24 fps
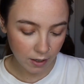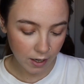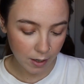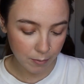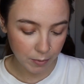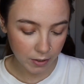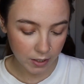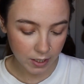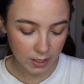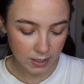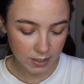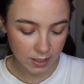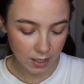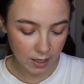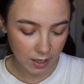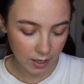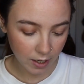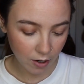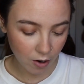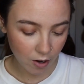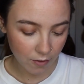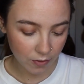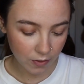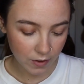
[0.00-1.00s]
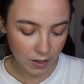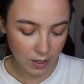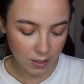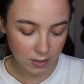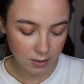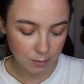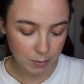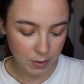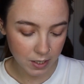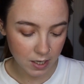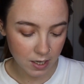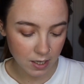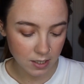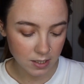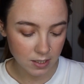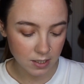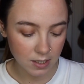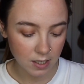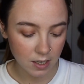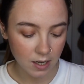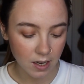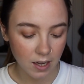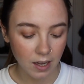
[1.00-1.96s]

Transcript: I'm really excited I got this because